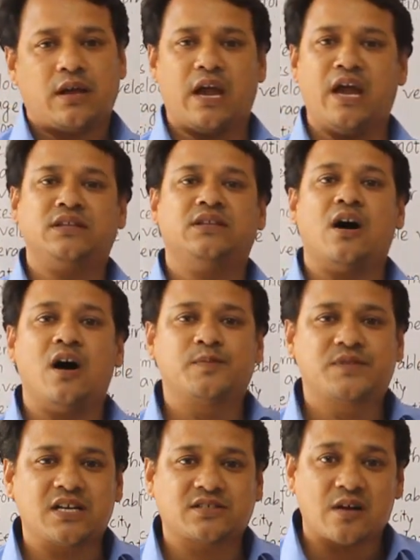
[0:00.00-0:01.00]
And the
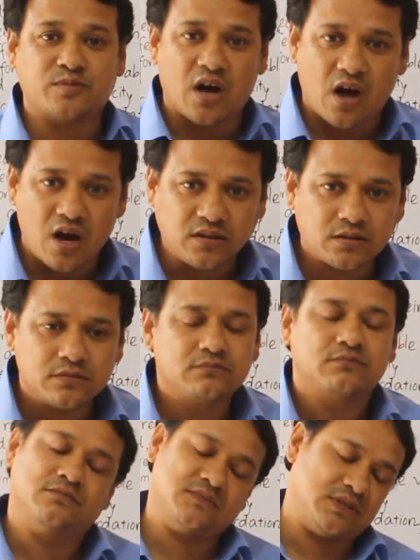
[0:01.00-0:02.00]
object of the earth,
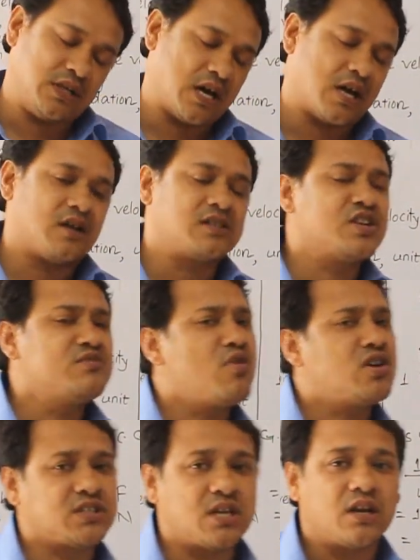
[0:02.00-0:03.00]
they are also in
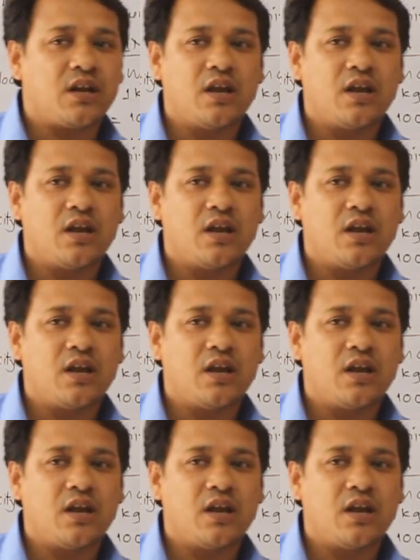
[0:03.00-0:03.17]
motion.